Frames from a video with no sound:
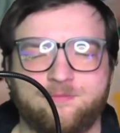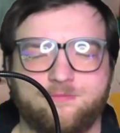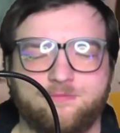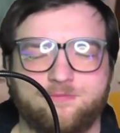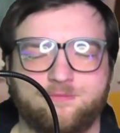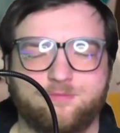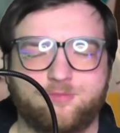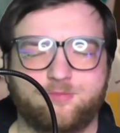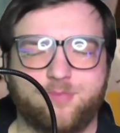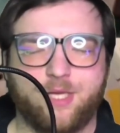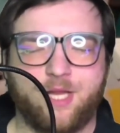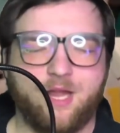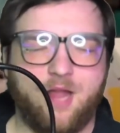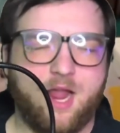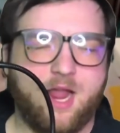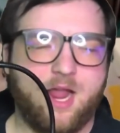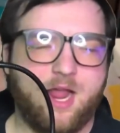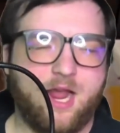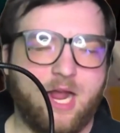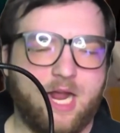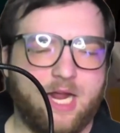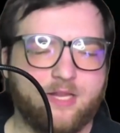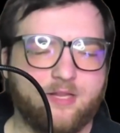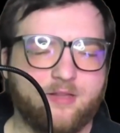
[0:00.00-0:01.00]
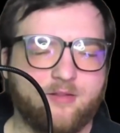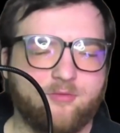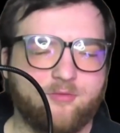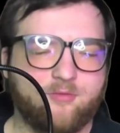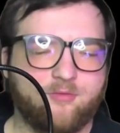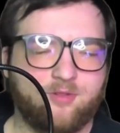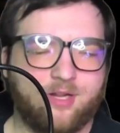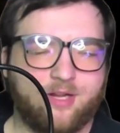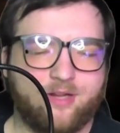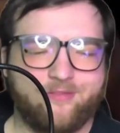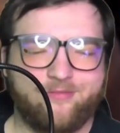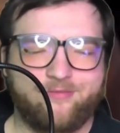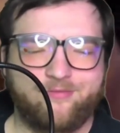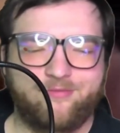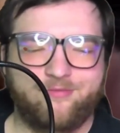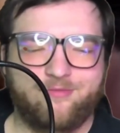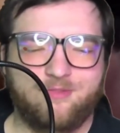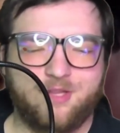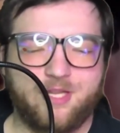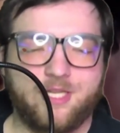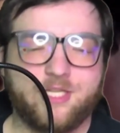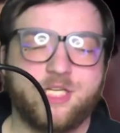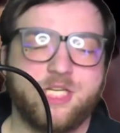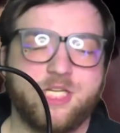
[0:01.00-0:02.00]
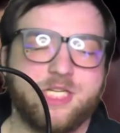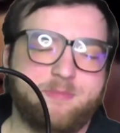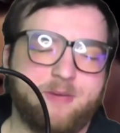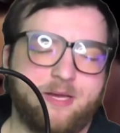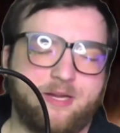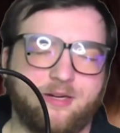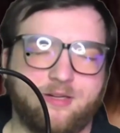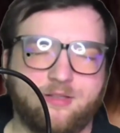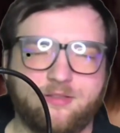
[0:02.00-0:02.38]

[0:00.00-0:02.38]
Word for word: but yeah, I, I she's better,